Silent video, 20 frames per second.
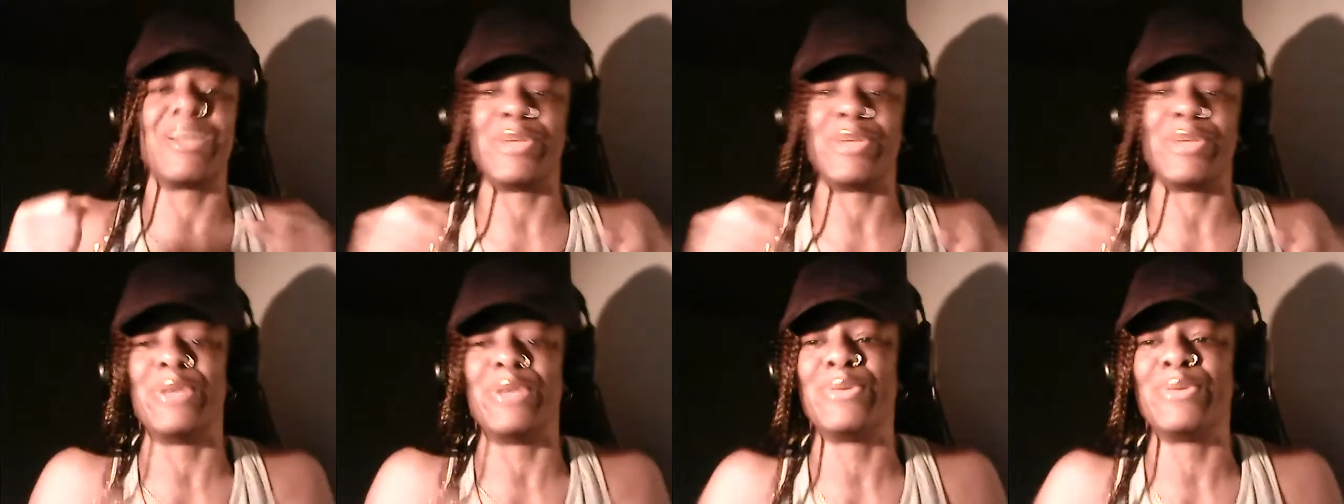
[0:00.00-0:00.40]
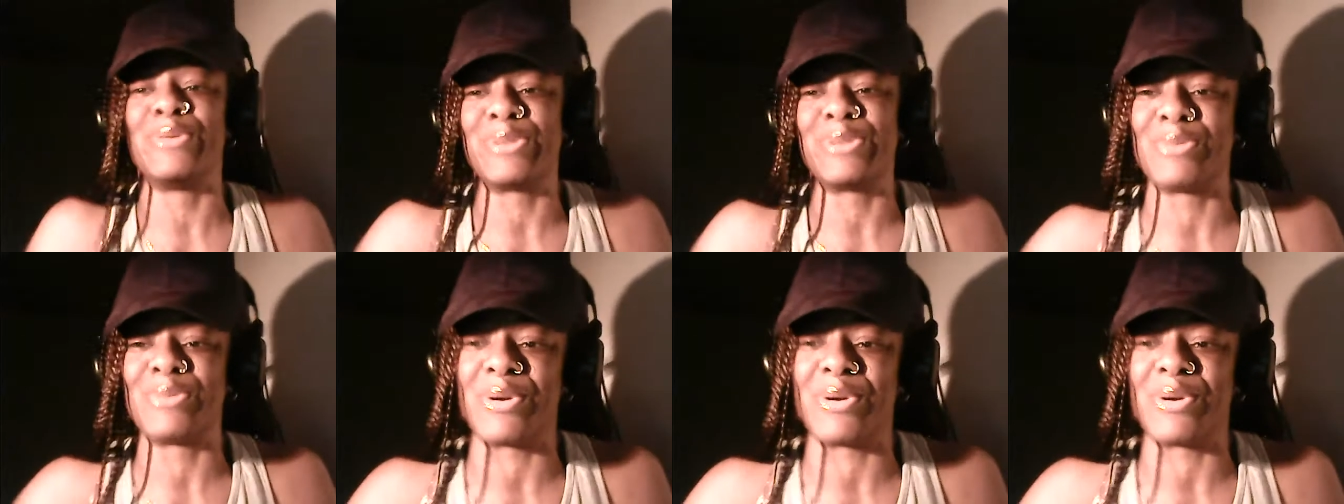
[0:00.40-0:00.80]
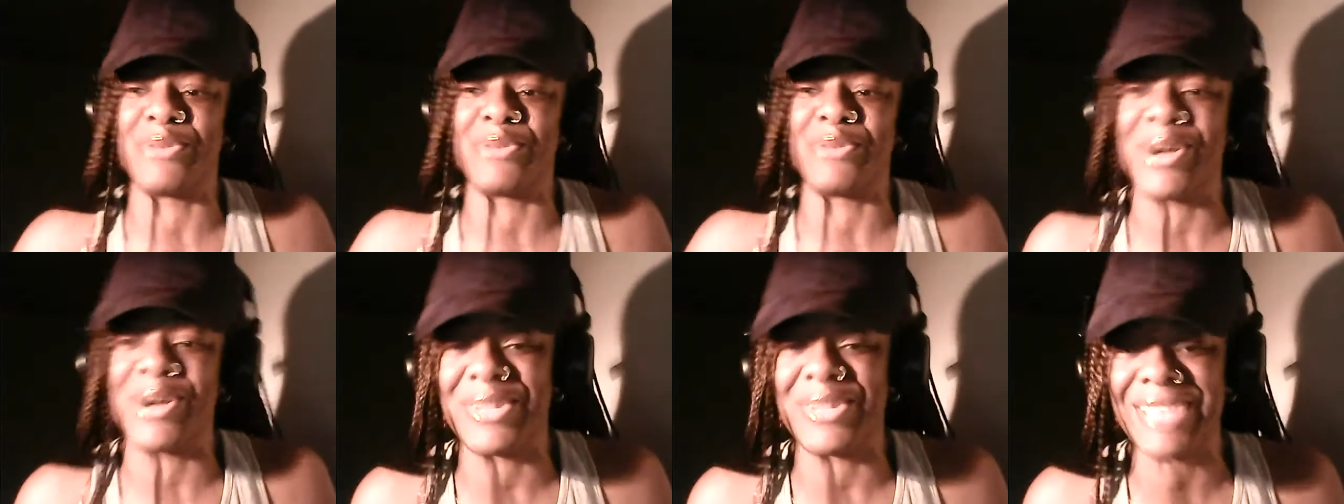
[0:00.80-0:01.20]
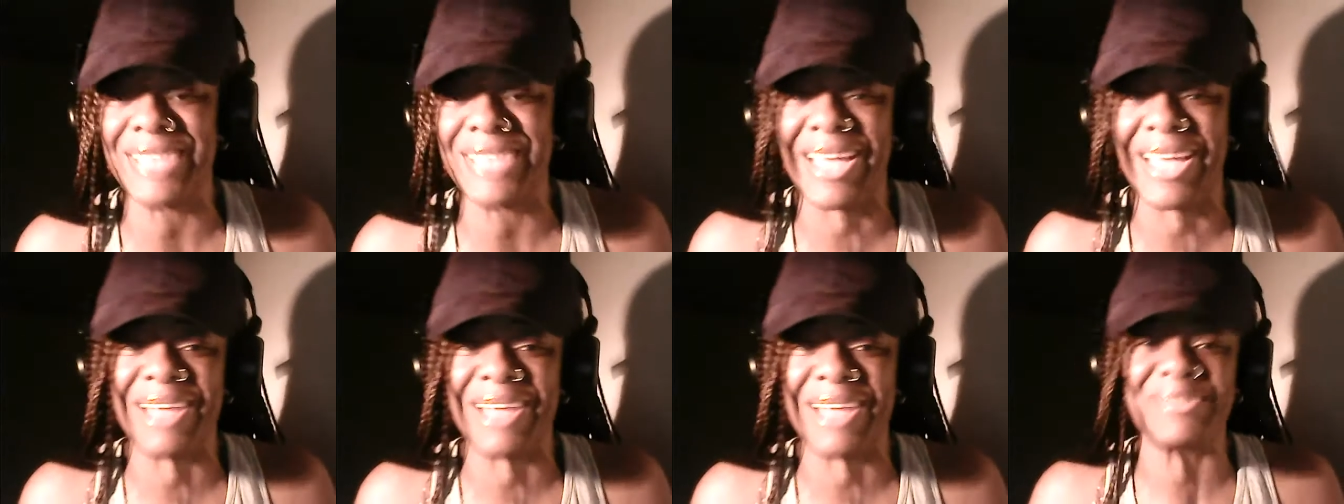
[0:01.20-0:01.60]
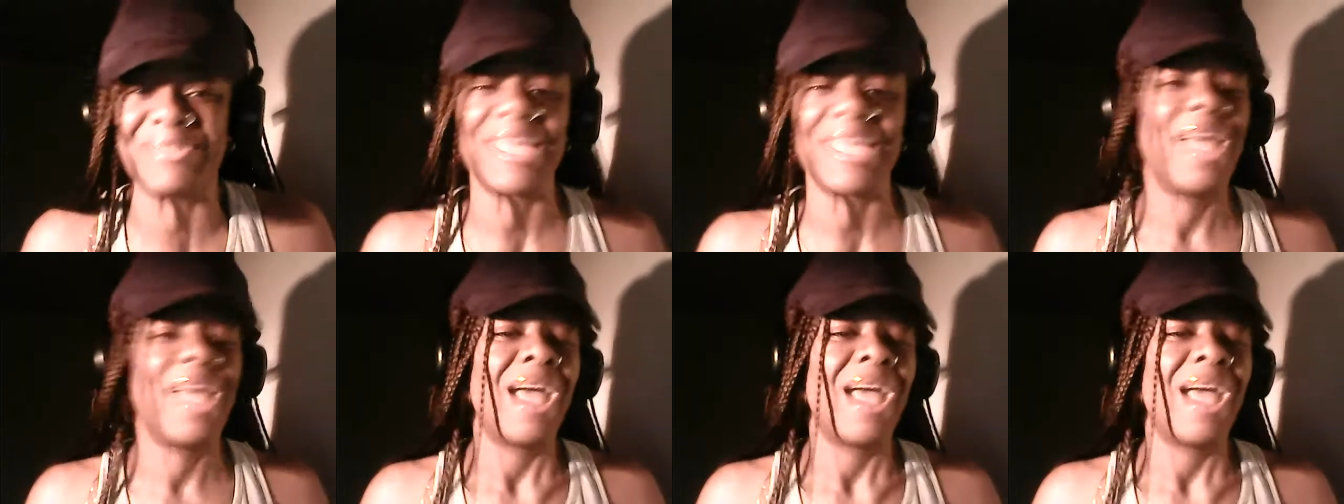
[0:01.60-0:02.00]
YouTuber of all times.
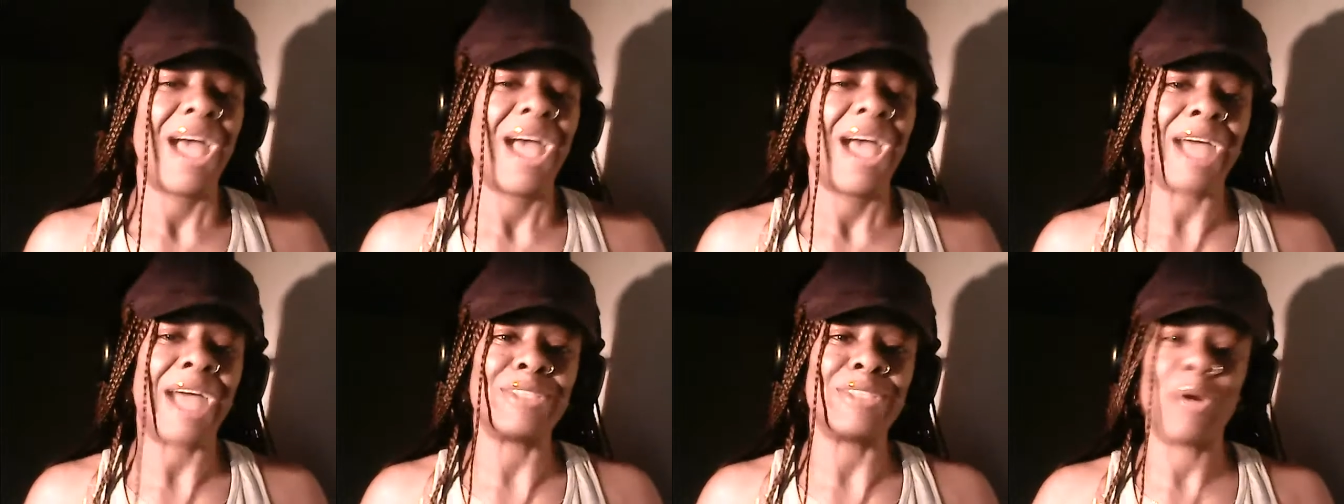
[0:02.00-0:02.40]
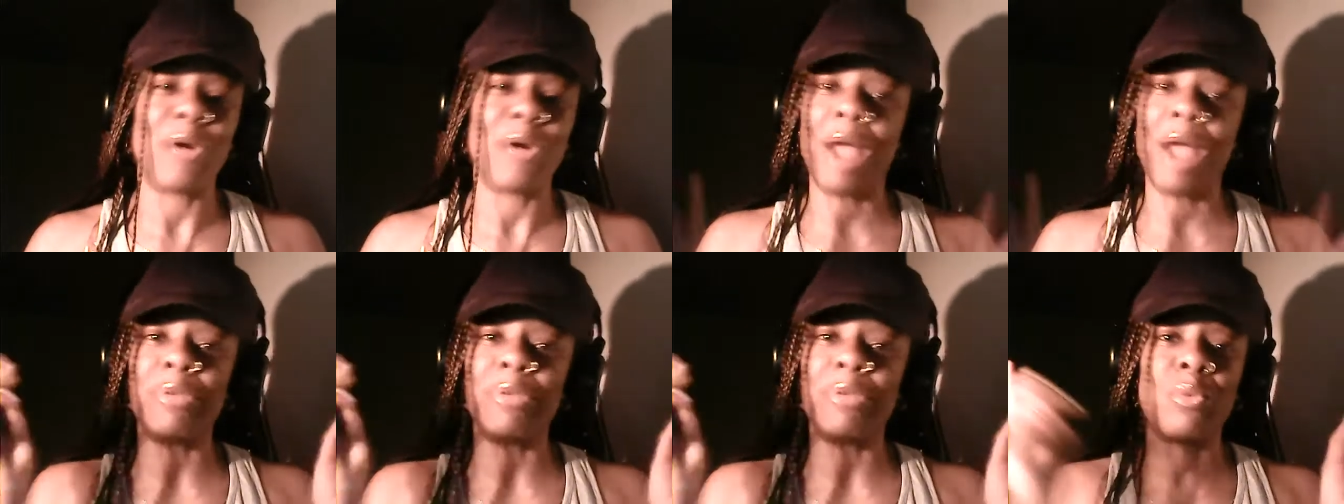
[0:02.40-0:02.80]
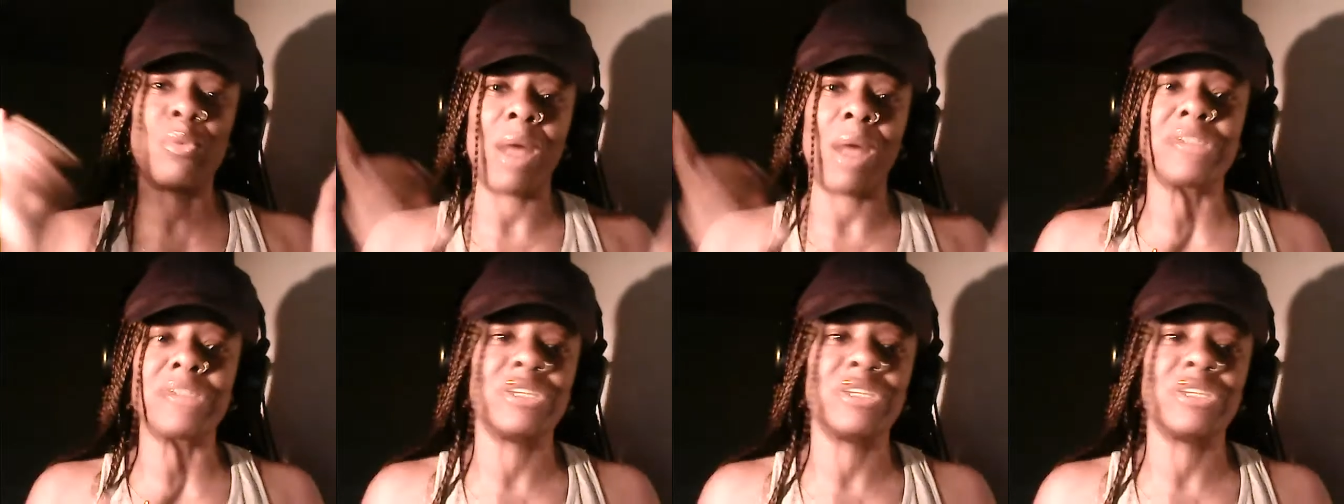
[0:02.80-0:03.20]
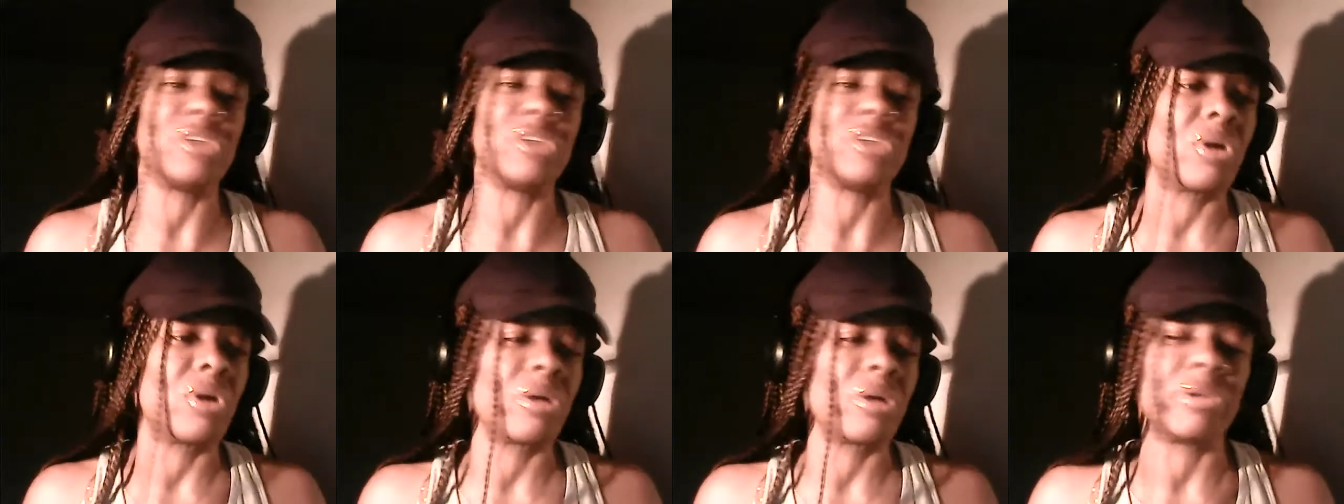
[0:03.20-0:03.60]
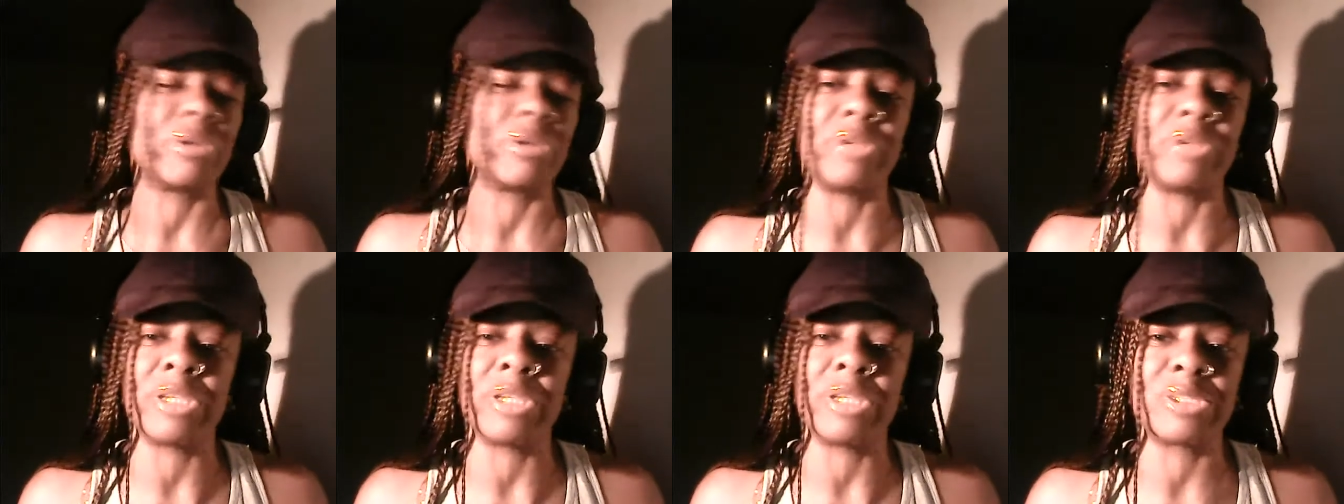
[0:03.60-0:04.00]
I know I've been watching your
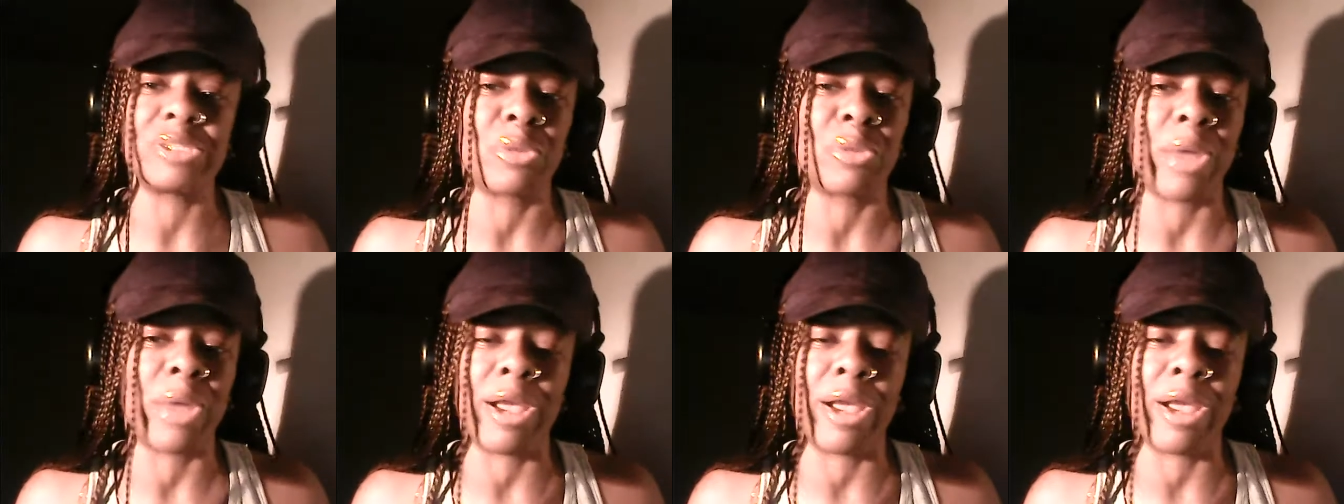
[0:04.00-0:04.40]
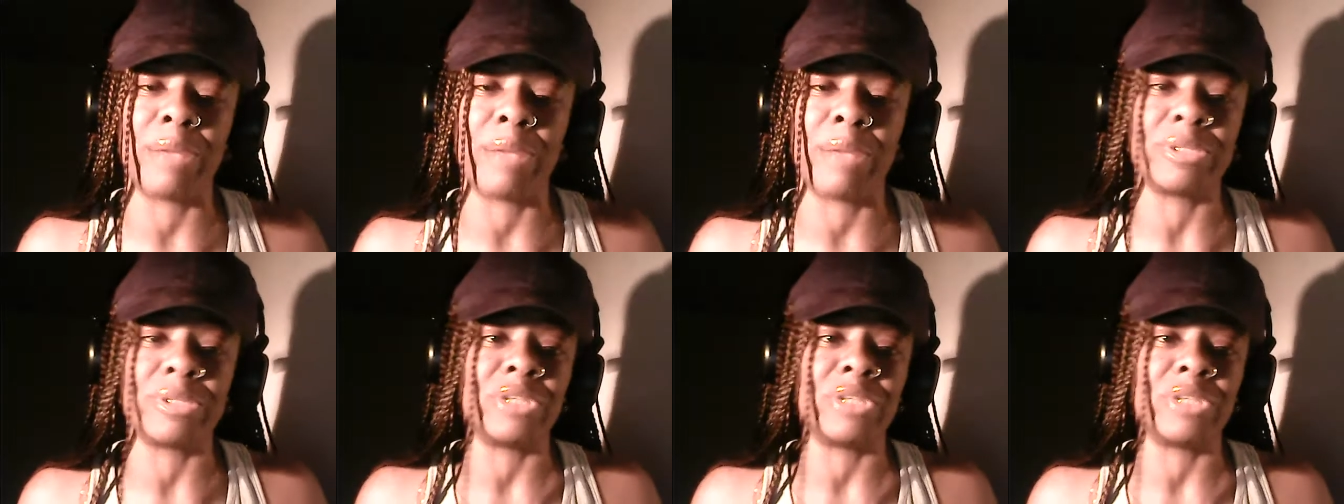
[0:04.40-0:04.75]
Instagrams,